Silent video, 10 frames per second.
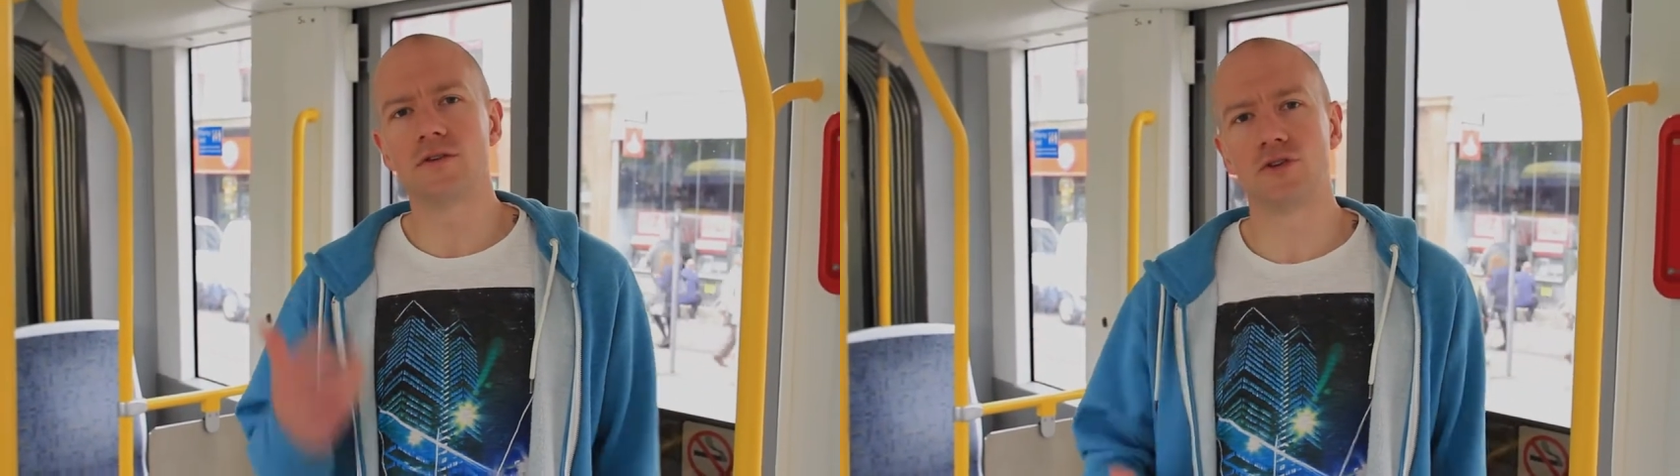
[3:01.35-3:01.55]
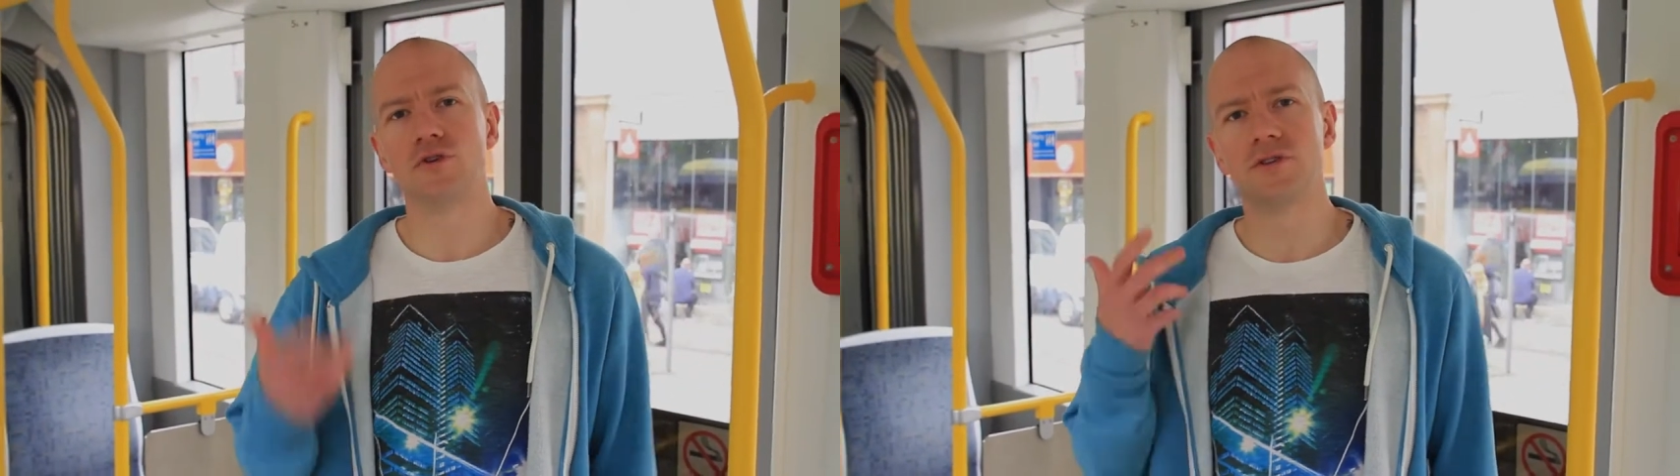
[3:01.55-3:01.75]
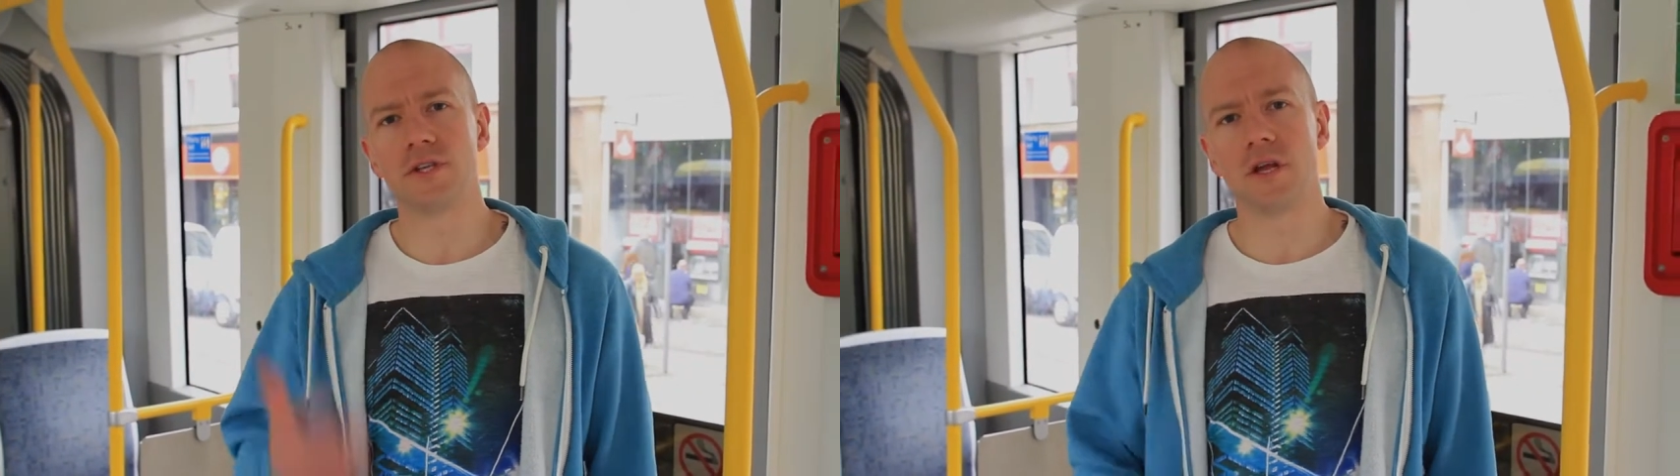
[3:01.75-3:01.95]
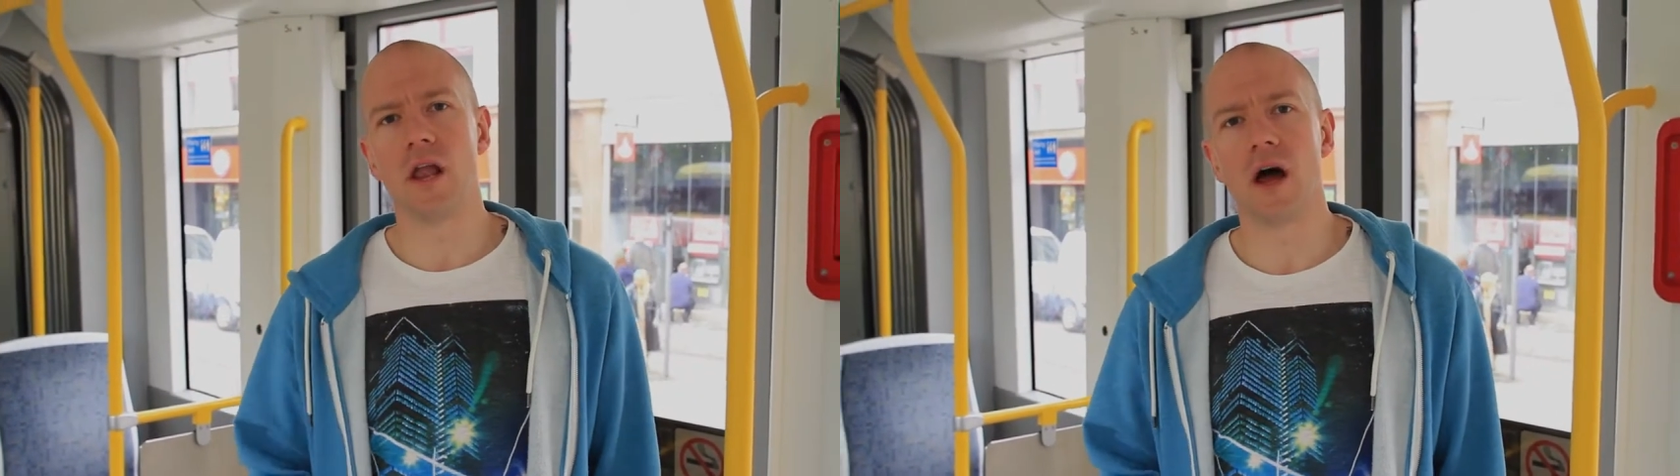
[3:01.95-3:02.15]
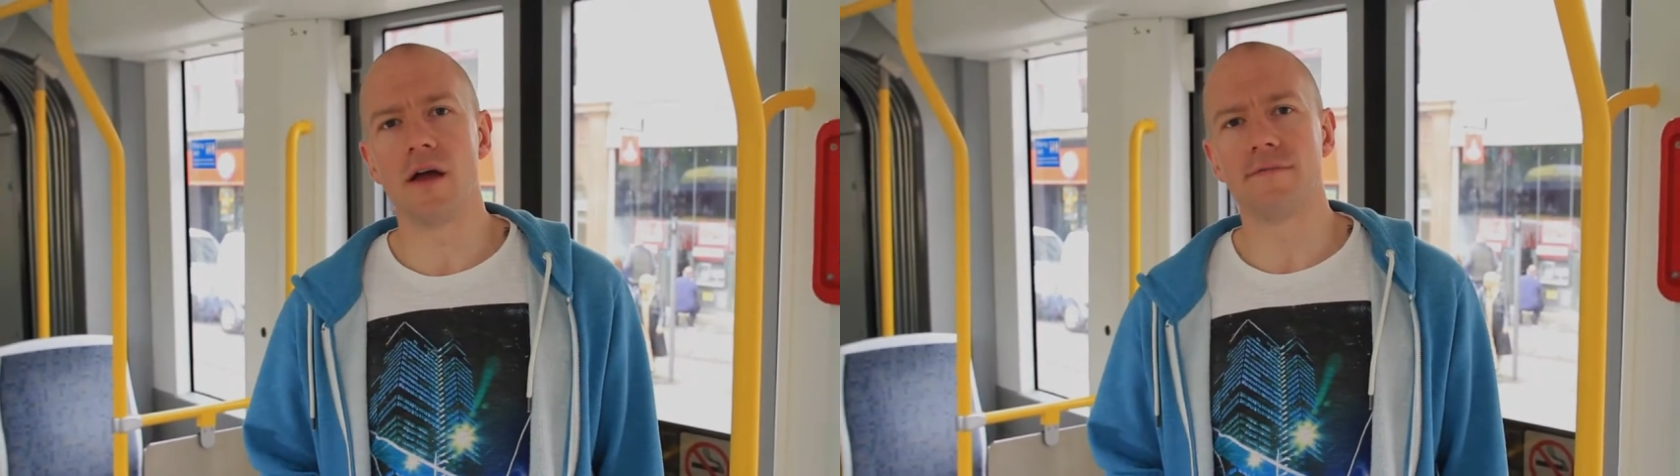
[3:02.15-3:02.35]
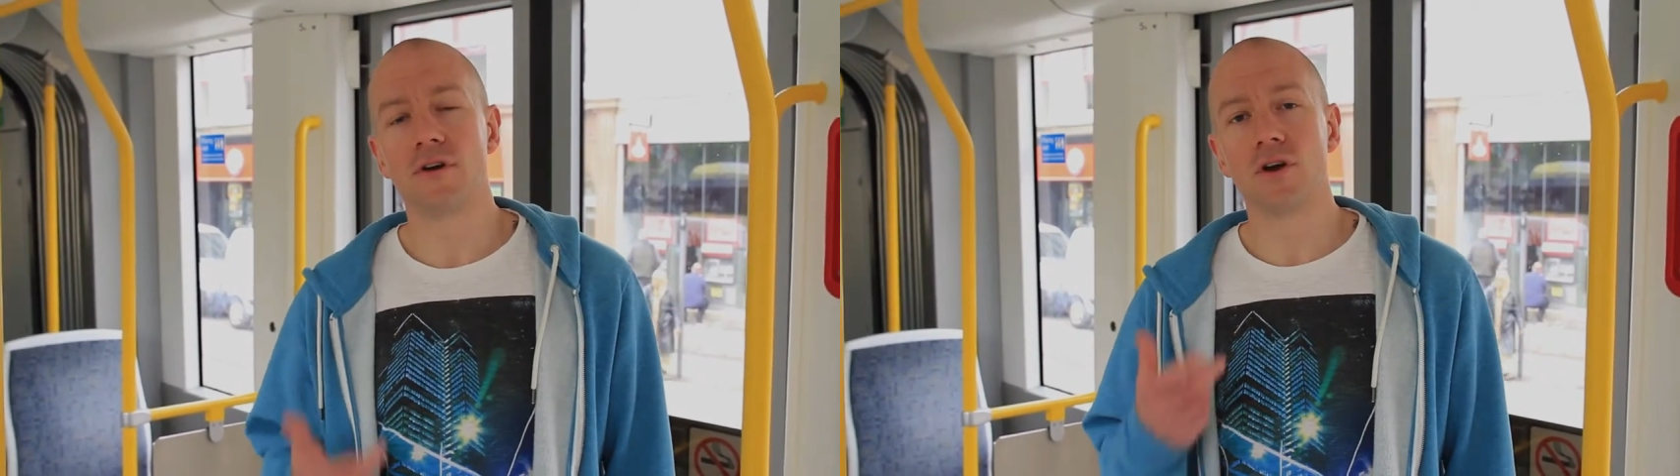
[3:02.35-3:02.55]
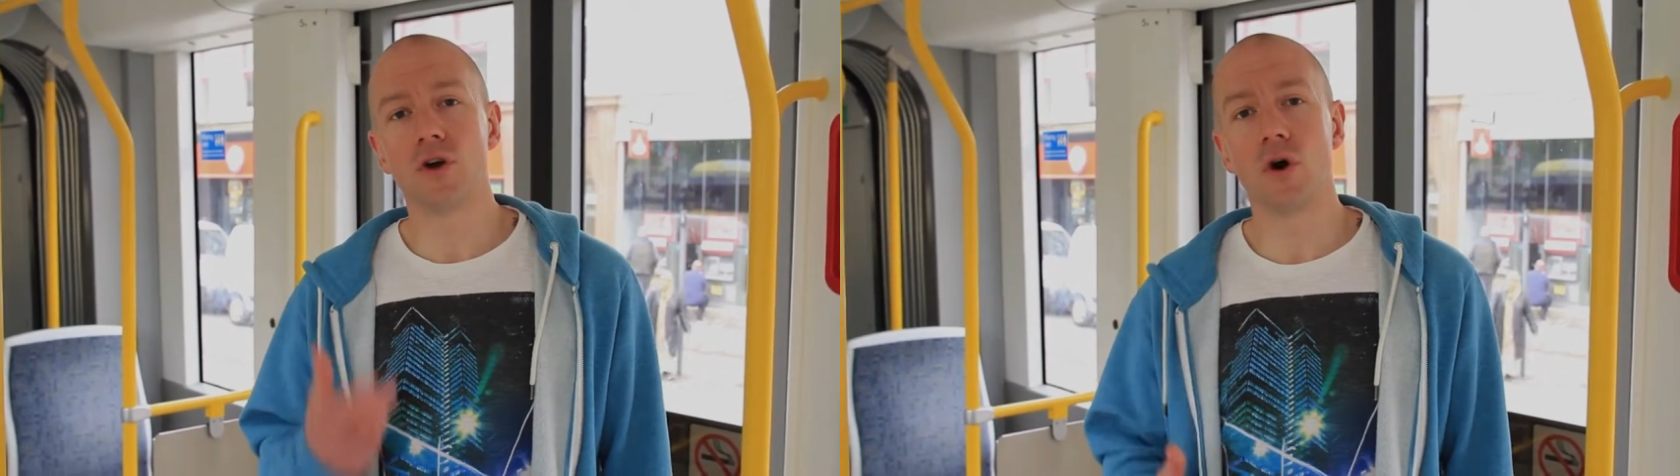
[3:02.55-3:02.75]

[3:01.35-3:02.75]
the truth, and the life.